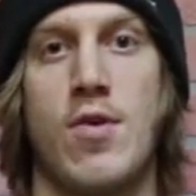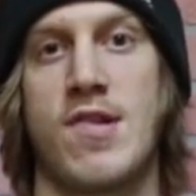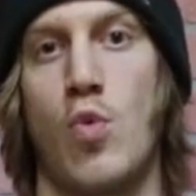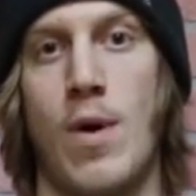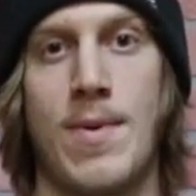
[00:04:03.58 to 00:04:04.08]

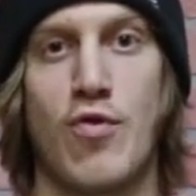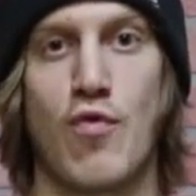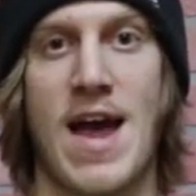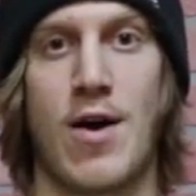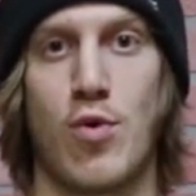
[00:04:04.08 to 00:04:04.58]
feels to whip it
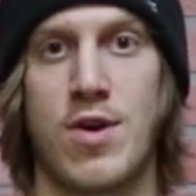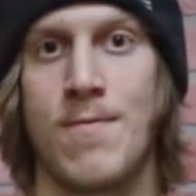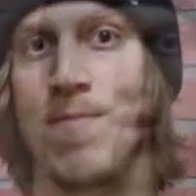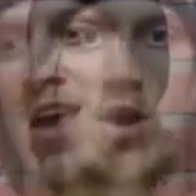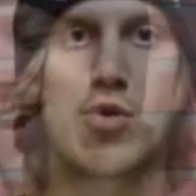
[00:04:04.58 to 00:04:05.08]
around.
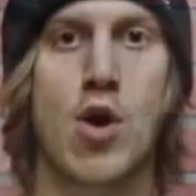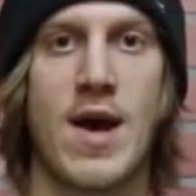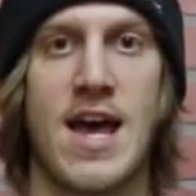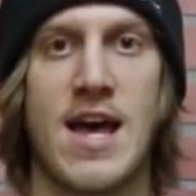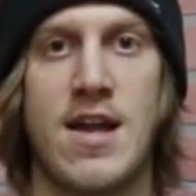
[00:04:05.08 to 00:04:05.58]
I'll go
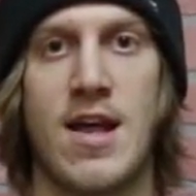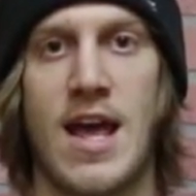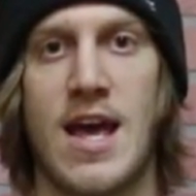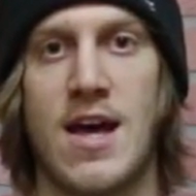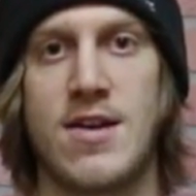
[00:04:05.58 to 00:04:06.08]
ahead
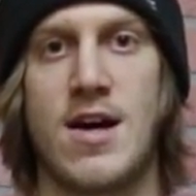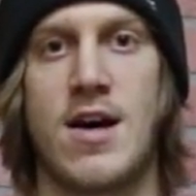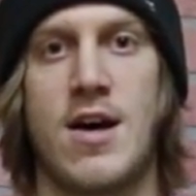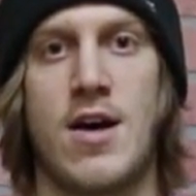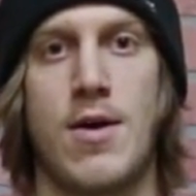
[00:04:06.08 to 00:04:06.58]
and
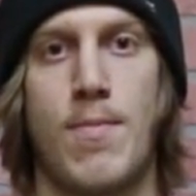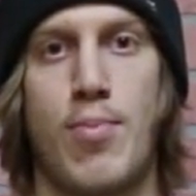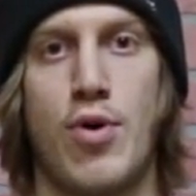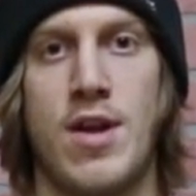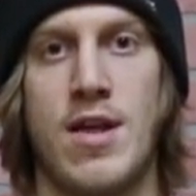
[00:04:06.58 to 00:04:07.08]

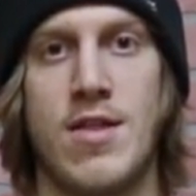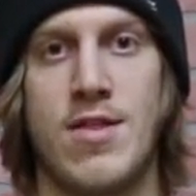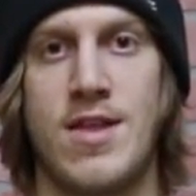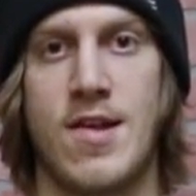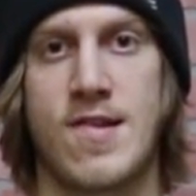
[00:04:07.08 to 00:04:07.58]

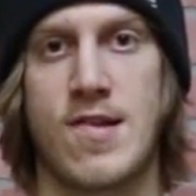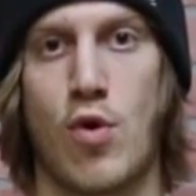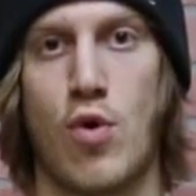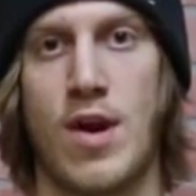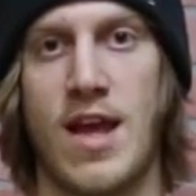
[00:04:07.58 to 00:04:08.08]
put
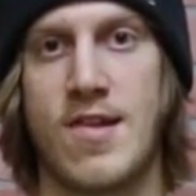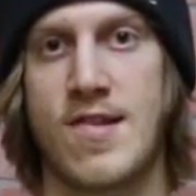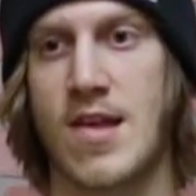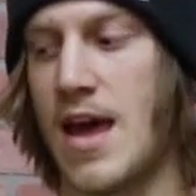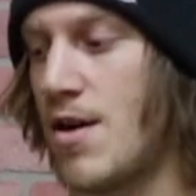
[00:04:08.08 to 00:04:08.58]
this on a
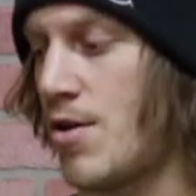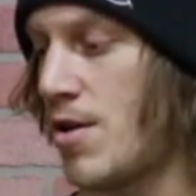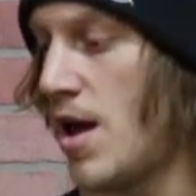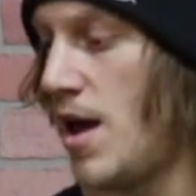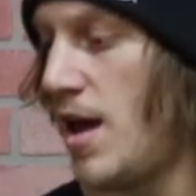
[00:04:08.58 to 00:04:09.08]

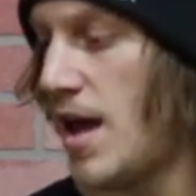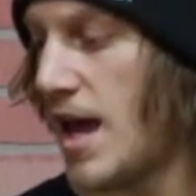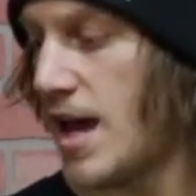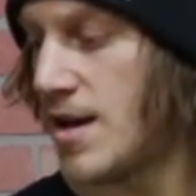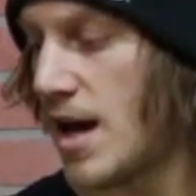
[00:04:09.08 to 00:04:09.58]
scale,
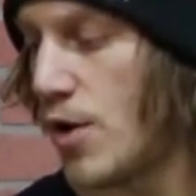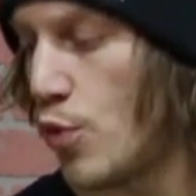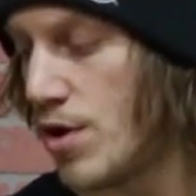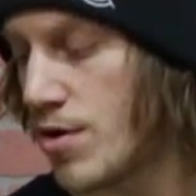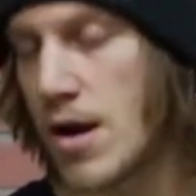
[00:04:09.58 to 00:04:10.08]
and I
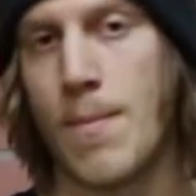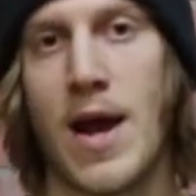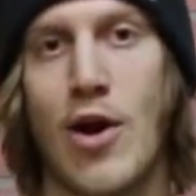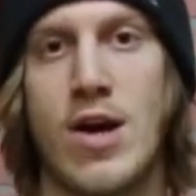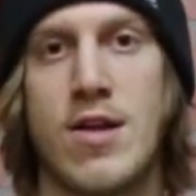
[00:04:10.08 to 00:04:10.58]
will
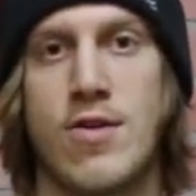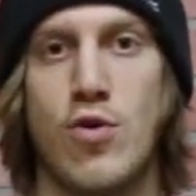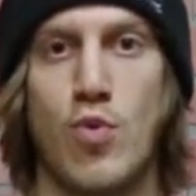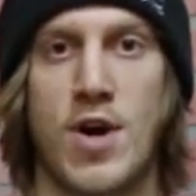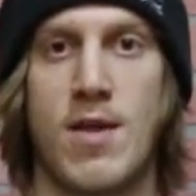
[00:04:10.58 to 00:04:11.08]
compare it
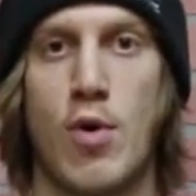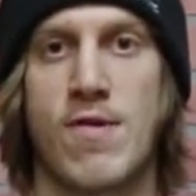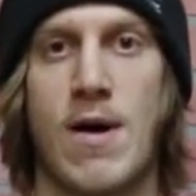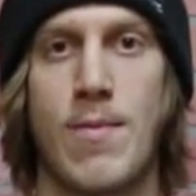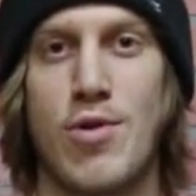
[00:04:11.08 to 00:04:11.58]
to one of the
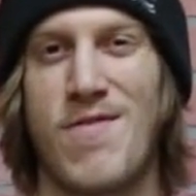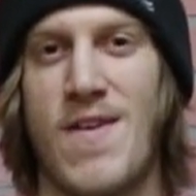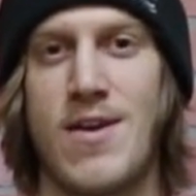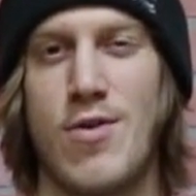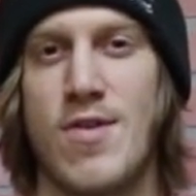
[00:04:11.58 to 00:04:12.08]
most popular
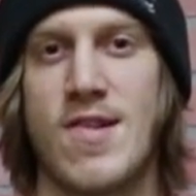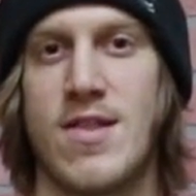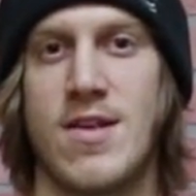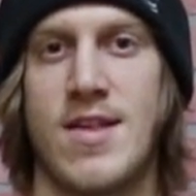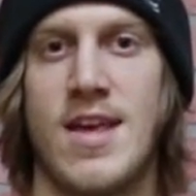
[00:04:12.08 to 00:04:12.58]

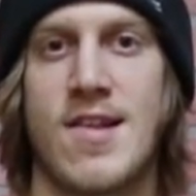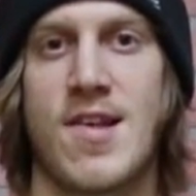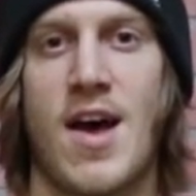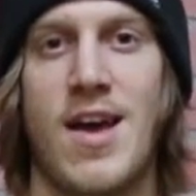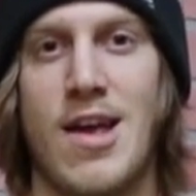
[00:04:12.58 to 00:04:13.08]
fenders, the
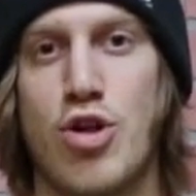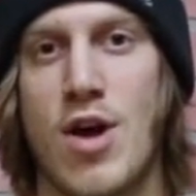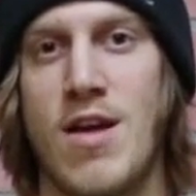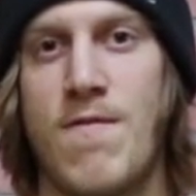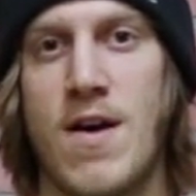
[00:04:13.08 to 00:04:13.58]
TSI
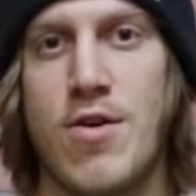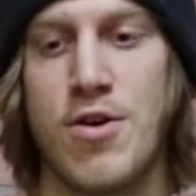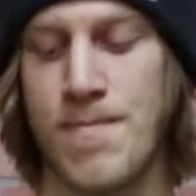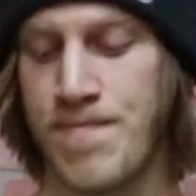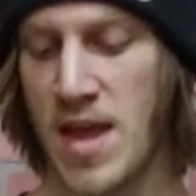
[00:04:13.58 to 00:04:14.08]
Chetty
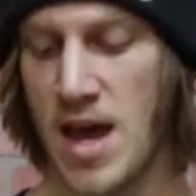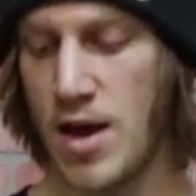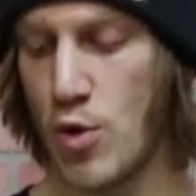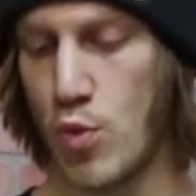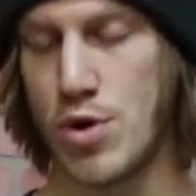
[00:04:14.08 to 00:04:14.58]
Fender.
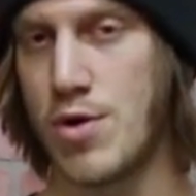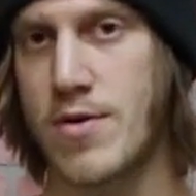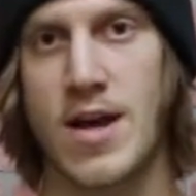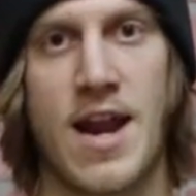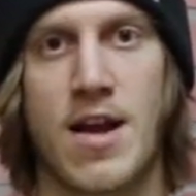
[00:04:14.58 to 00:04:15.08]

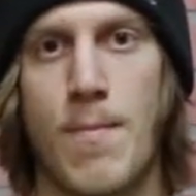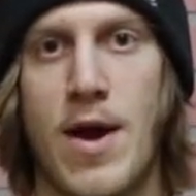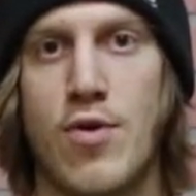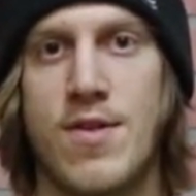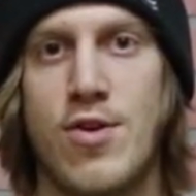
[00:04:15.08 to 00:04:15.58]
We'll kind of
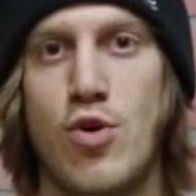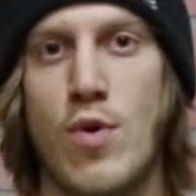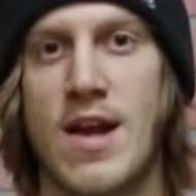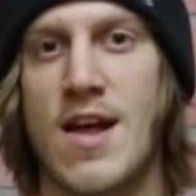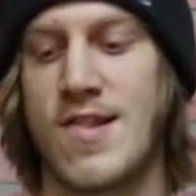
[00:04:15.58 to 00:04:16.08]
compare the
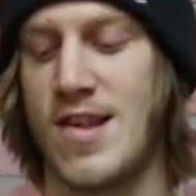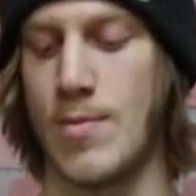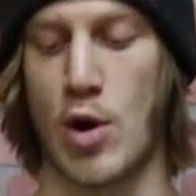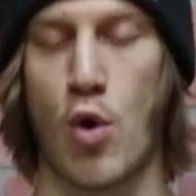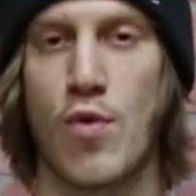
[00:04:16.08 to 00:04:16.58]
two and kind of see,
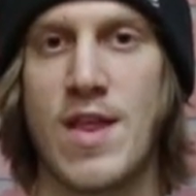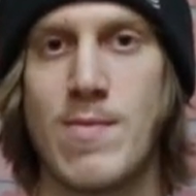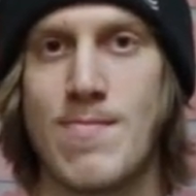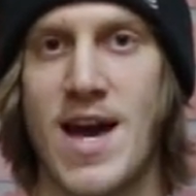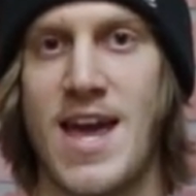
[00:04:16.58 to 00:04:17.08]
but holding
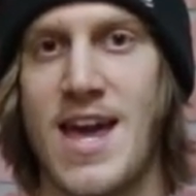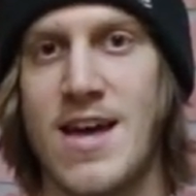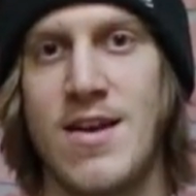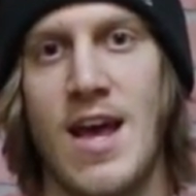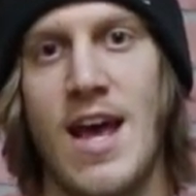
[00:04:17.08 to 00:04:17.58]
them in my
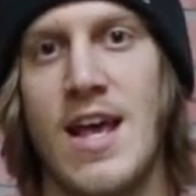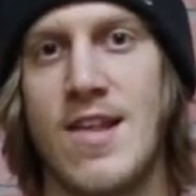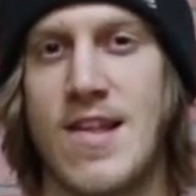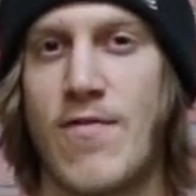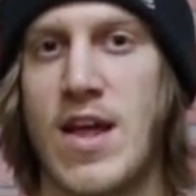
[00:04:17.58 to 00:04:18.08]
hand, it
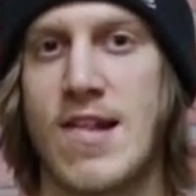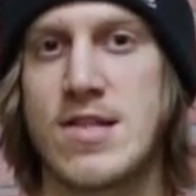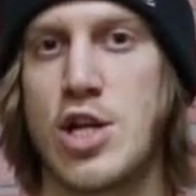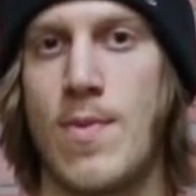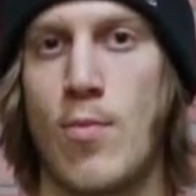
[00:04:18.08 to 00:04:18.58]
definitely has a
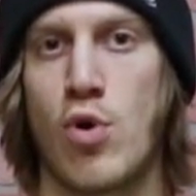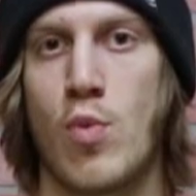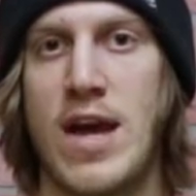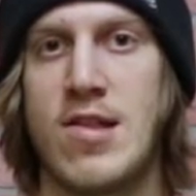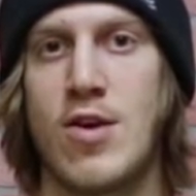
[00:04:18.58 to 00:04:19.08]
little bit more
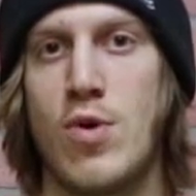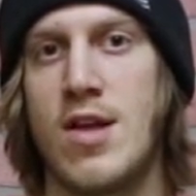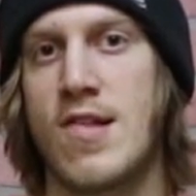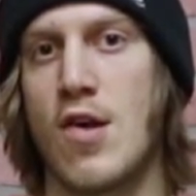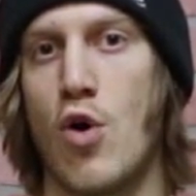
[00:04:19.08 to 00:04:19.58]
weight to
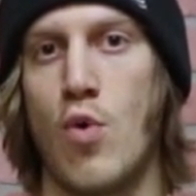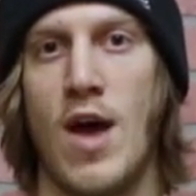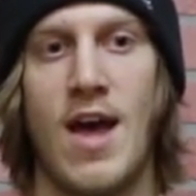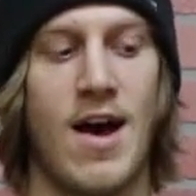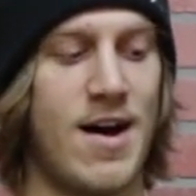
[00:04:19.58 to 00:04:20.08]
it,
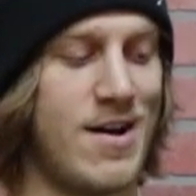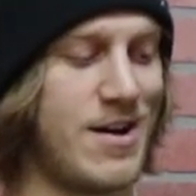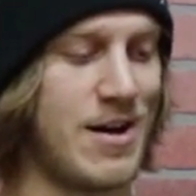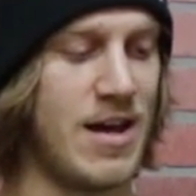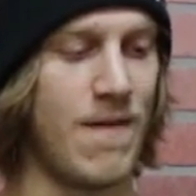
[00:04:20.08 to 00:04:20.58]
so
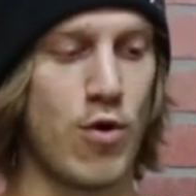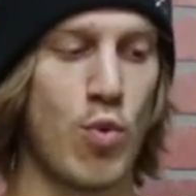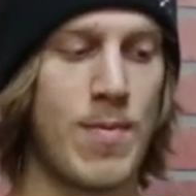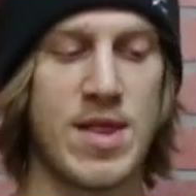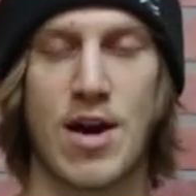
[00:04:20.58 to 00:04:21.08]
if you're
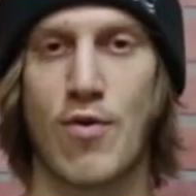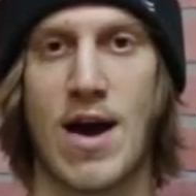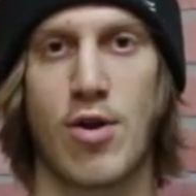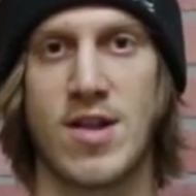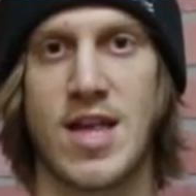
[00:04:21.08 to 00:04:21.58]
whipping that
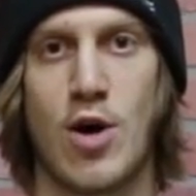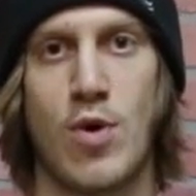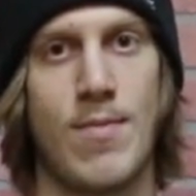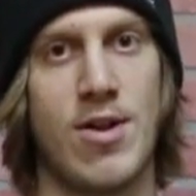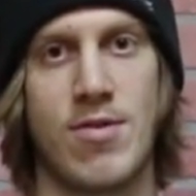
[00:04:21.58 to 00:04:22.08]
around on a tail
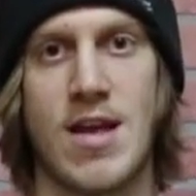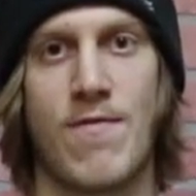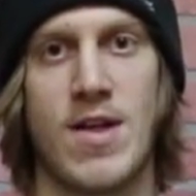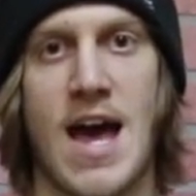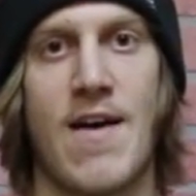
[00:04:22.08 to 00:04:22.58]
whip, it'll
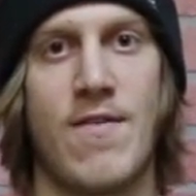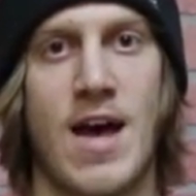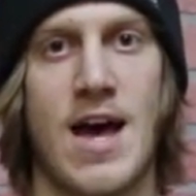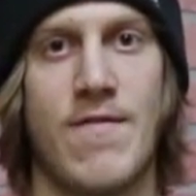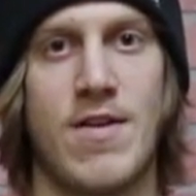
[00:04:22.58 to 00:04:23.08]
definitely
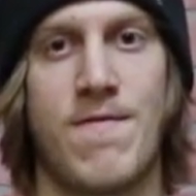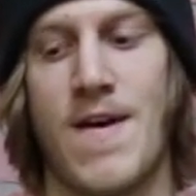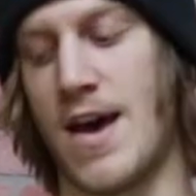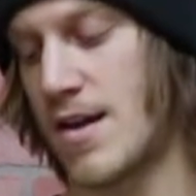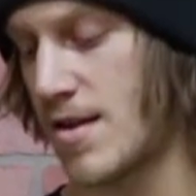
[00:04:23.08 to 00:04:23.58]
have an
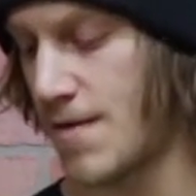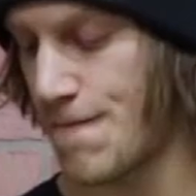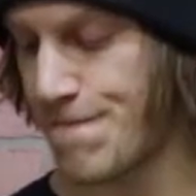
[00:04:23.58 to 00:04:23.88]
effect.